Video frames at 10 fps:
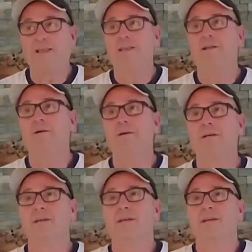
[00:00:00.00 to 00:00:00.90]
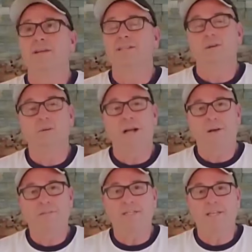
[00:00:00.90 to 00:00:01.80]
You know, so when I
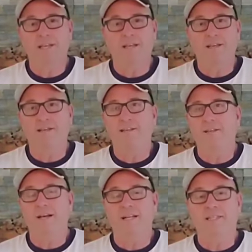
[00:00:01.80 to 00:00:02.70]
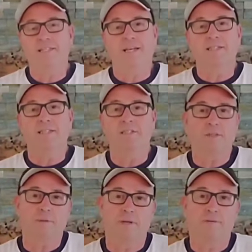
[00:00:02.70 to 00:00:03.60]
was a kid in the United States, you used
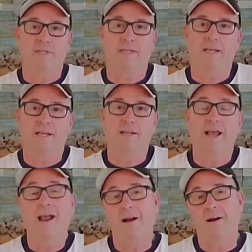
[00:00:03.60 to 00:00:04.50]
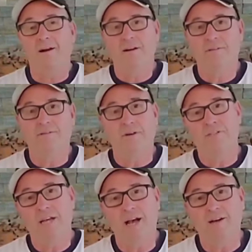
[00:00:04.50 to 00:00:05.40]
to be able to get air for
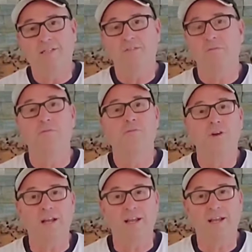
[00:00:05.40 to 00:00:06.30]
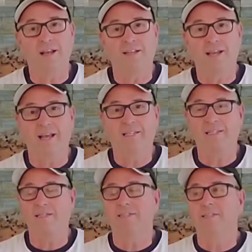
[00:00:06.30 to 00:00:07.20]
your tires for free at the gas
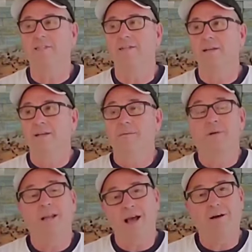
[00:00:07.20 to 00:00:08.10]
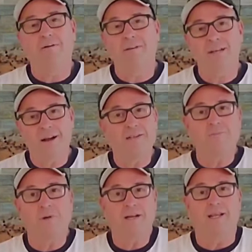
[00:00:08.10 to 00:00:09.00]
station. But now it
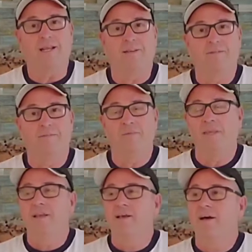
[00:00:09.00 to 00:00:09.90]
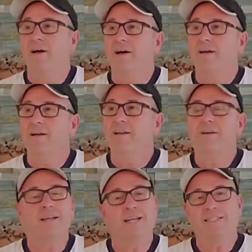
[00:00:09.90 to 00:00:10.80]
costs money. Uh, you know,
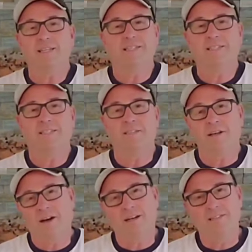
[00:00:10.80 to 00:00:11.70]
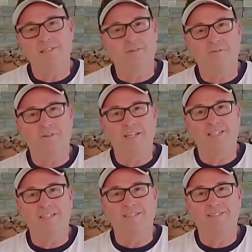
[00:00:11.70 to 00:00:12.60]
I guess that's just the cost of inflation.